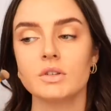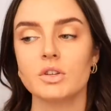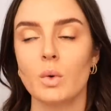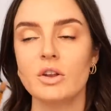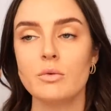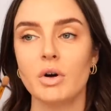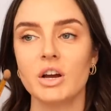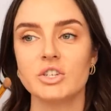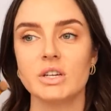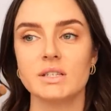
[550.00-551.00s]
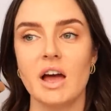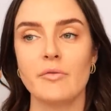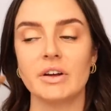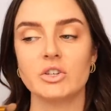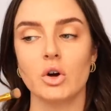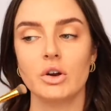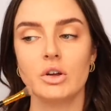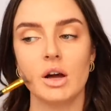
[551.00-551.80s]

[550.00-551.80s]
So when your brush doesn't have much on it,